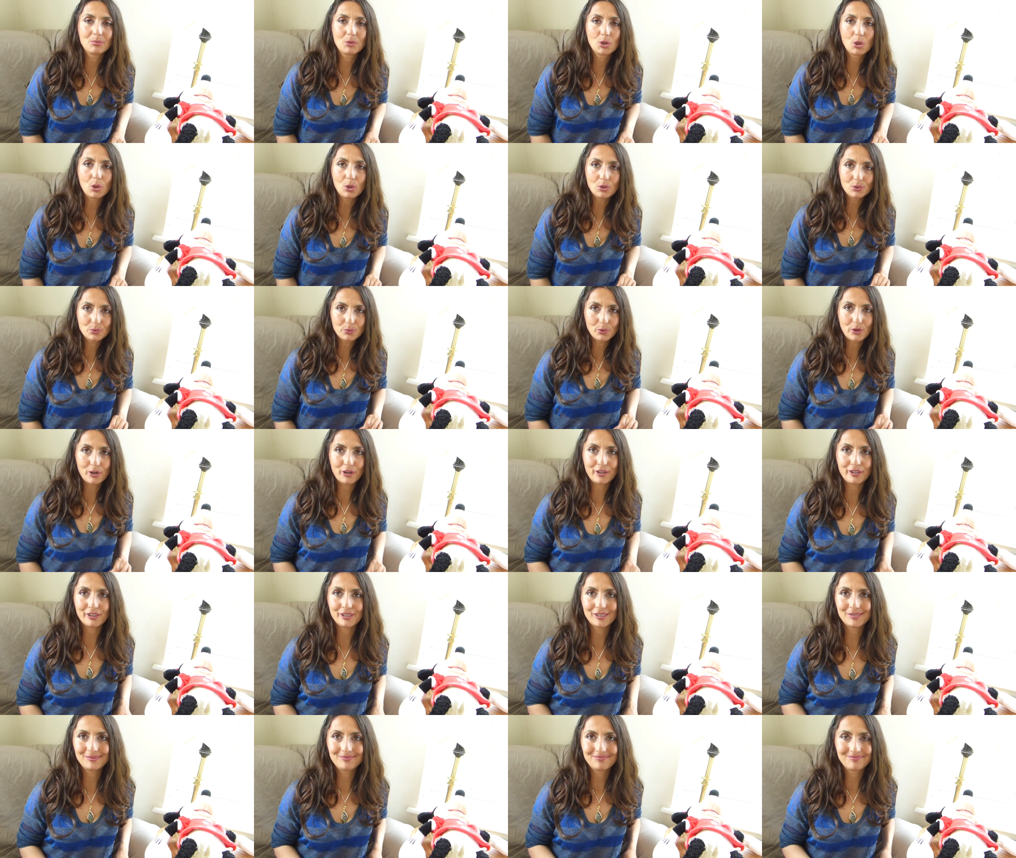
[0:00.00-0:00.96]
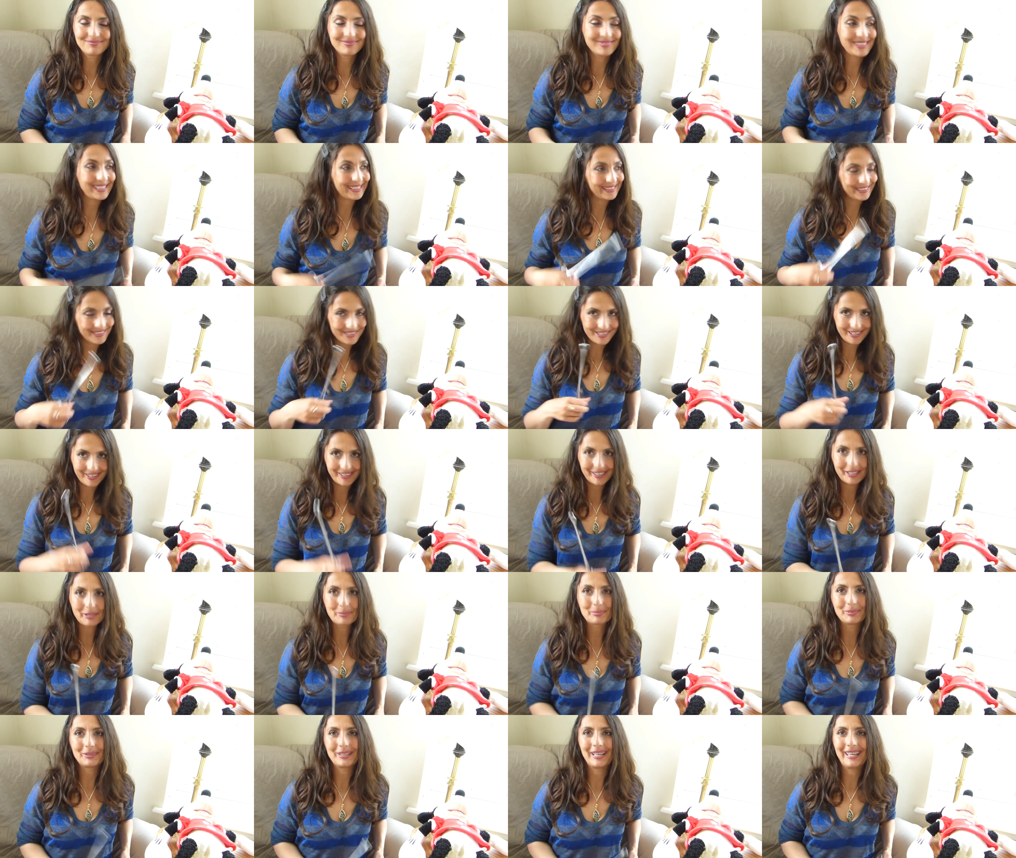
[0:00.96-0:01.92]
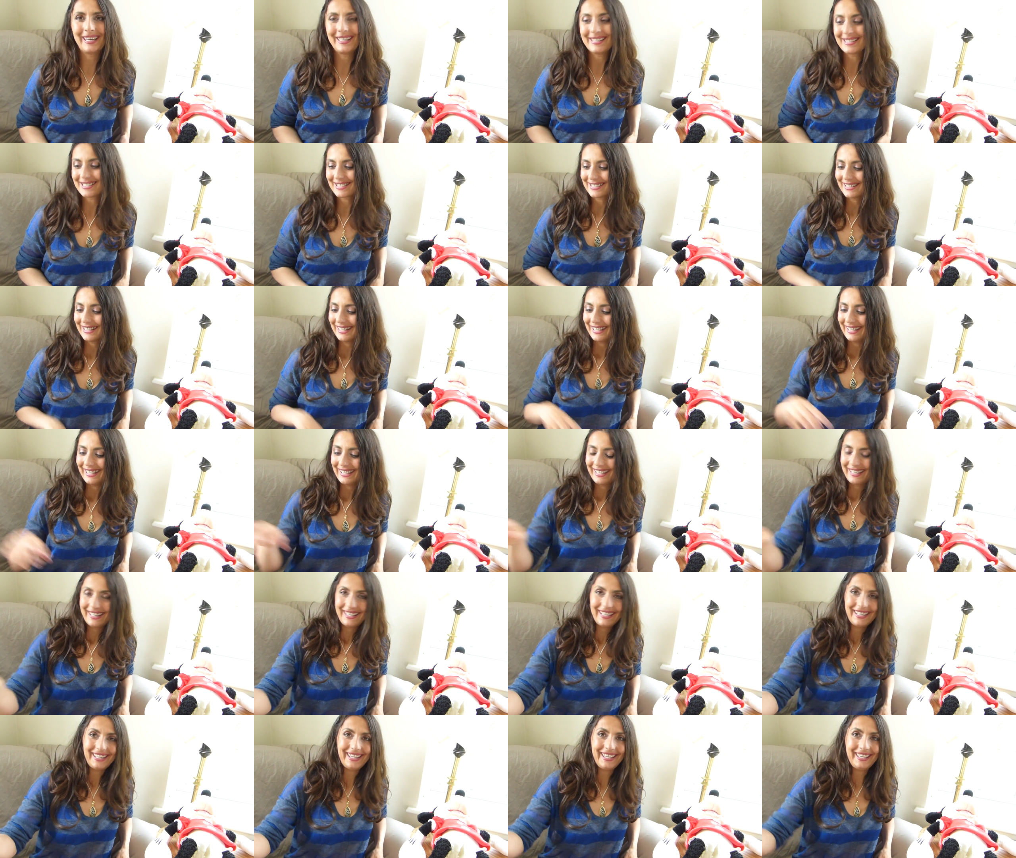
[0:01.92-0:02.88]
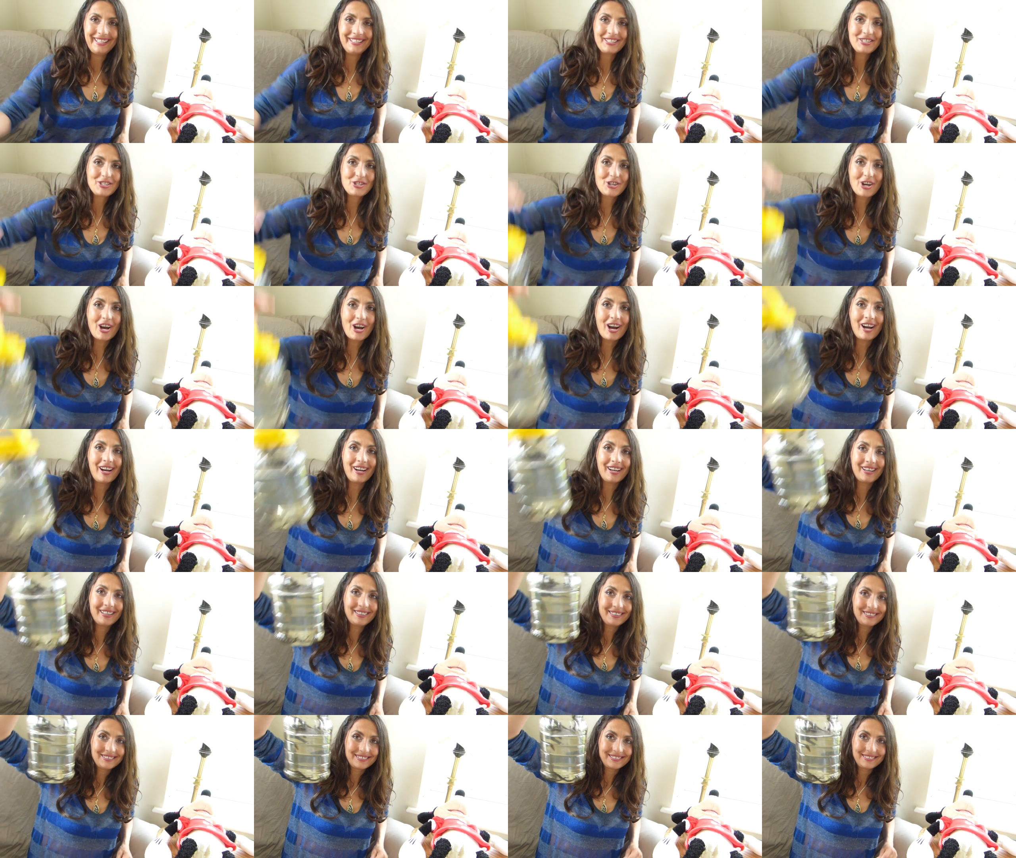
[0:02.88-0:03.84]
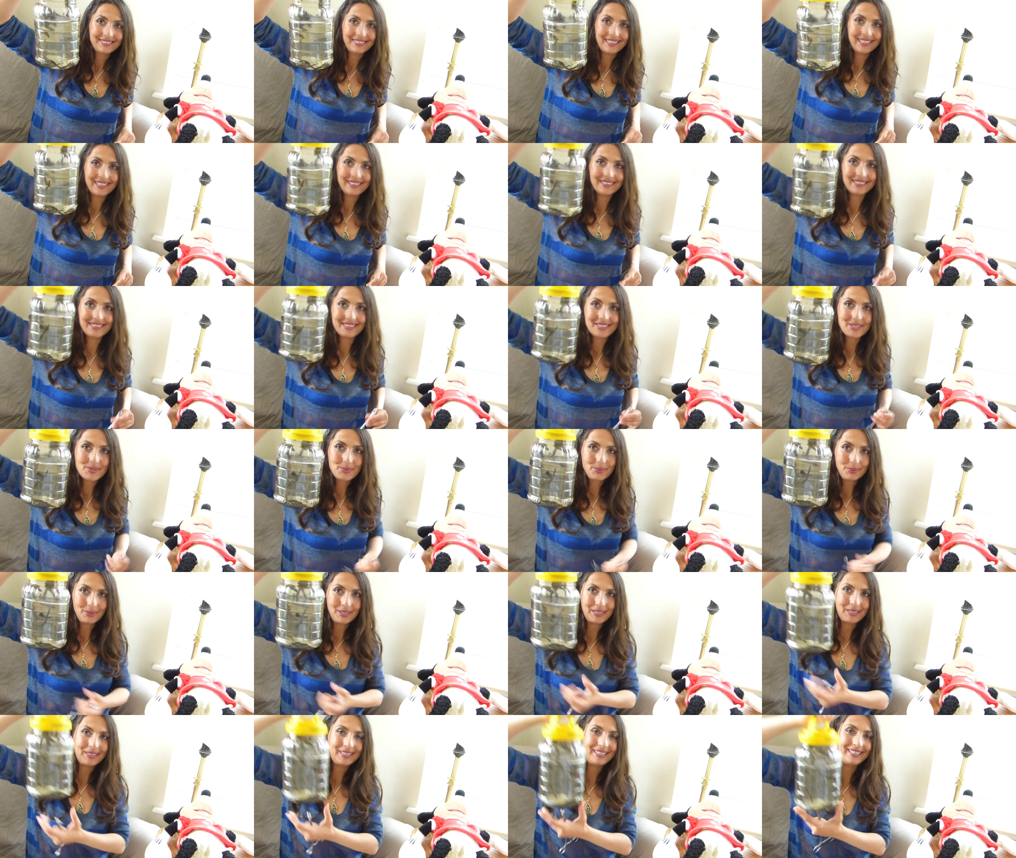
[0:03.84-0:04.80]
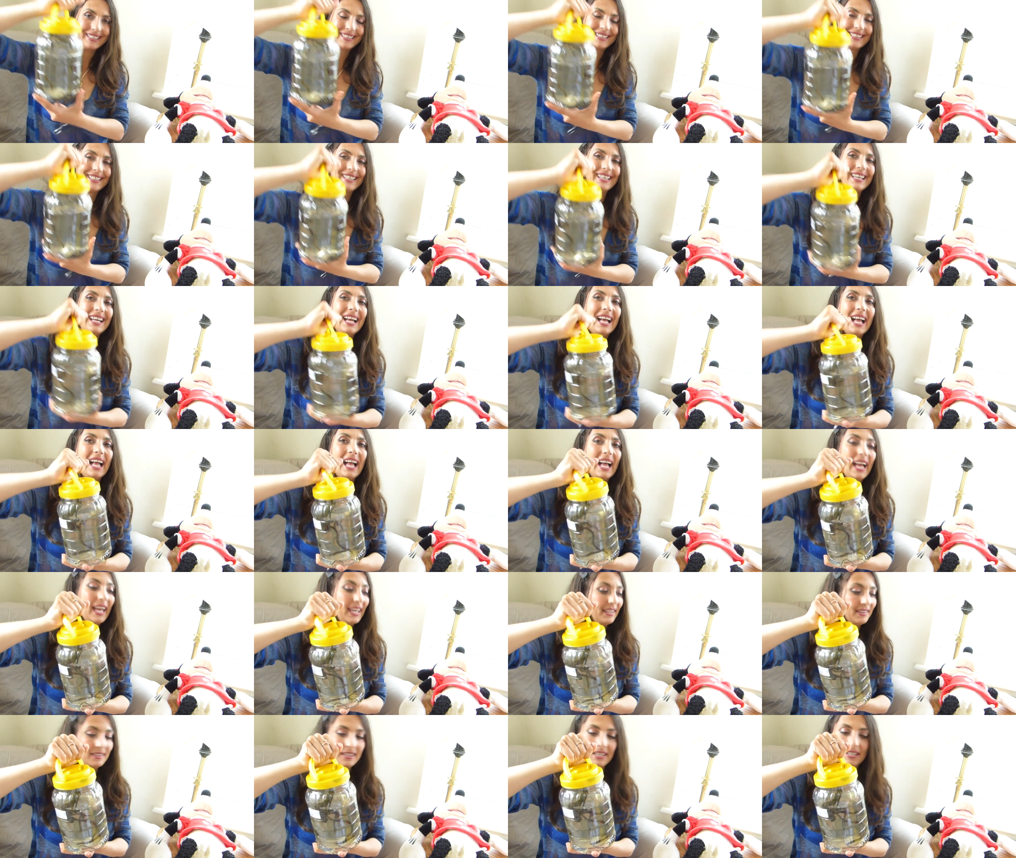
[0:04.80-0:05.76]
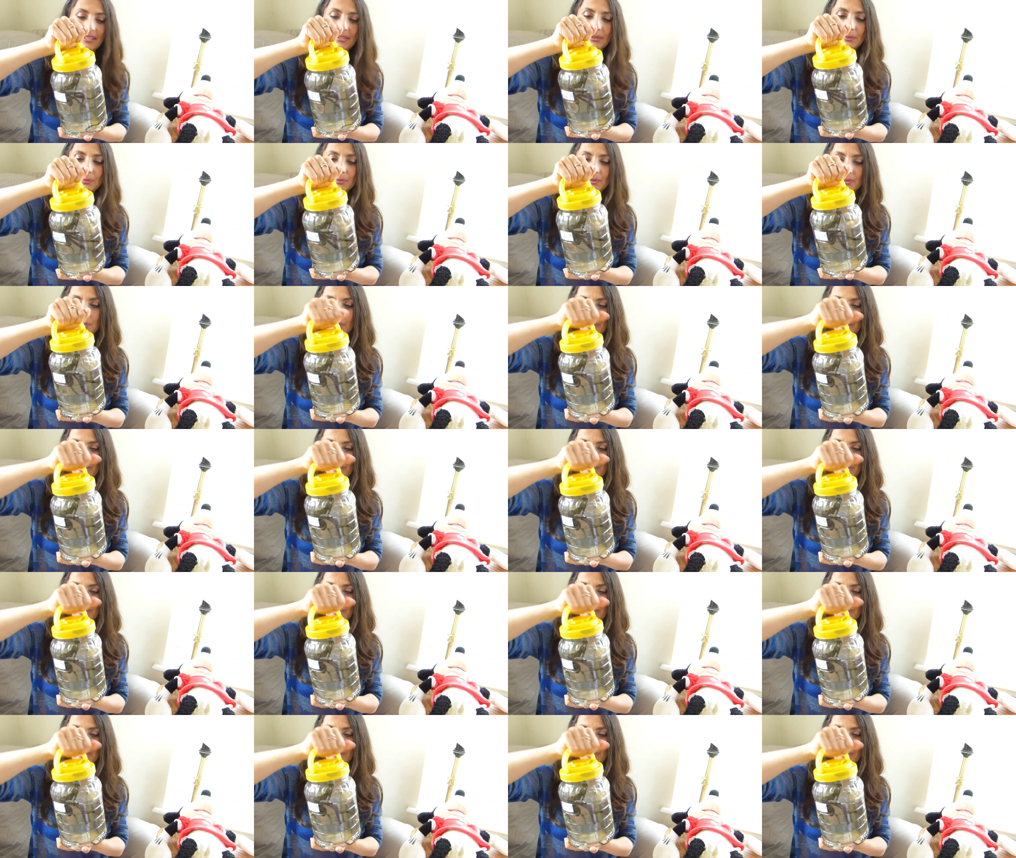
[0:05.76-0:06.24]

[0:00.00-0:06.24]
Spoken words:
cold water in a dark place, in a jar like this one, and then you will